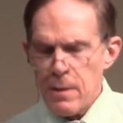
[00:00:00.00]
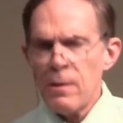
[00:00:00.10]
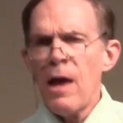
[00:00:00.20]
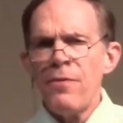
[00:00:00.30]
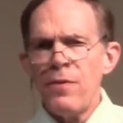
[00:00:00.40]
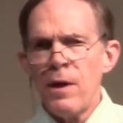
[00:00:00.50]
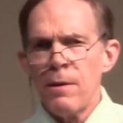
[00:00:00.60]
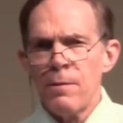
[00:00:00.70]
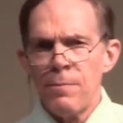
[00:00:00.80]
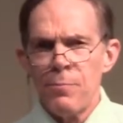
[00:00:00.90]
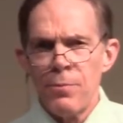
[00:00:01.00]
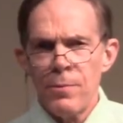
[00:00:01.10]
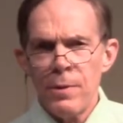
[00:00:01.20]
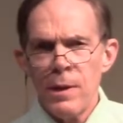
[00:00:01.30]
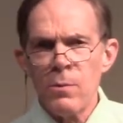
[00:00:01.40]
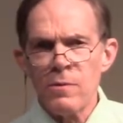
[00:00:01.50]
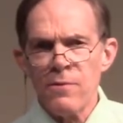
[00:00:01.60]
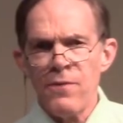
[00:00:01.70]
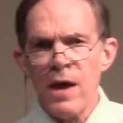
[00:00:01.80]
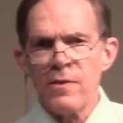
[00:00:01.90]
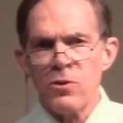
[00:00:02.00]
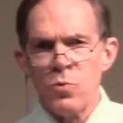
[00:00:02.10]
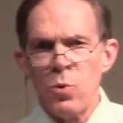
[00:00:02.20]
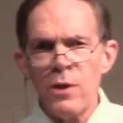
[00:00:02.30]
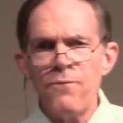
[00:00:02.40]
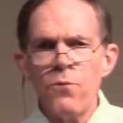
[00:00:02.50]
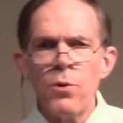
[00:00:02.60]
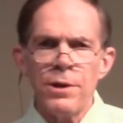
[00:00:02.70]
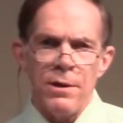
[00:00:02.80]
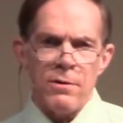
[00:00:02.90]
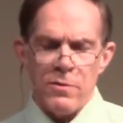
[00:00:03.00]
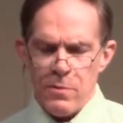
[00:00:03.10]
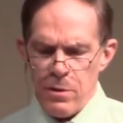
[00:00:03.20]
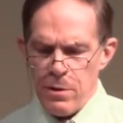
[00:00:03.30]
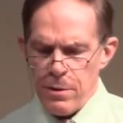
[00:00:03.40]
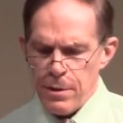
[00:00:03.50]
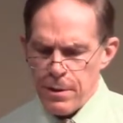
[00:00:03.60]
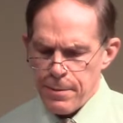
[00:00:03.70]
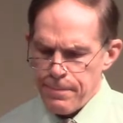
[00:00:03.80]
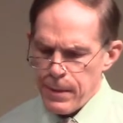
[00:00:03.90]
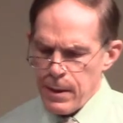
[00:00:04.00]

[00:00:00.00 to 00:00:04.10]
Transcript: Well, I think it was the fact that 24 years earlier,